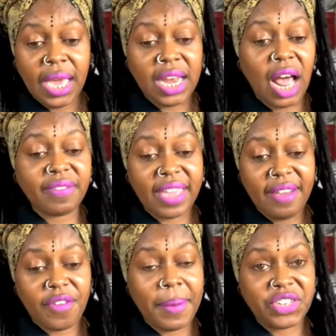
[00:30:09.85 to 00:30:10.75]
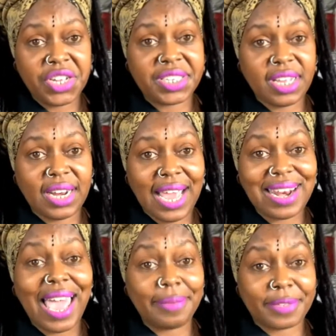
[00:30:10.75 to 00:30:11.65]
and all the information his son had,
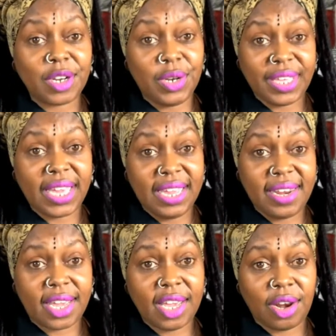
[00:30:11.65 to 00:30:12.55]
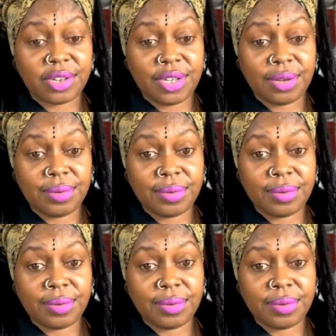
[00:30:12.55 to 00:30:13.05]
and I absolutely think he did kill her too.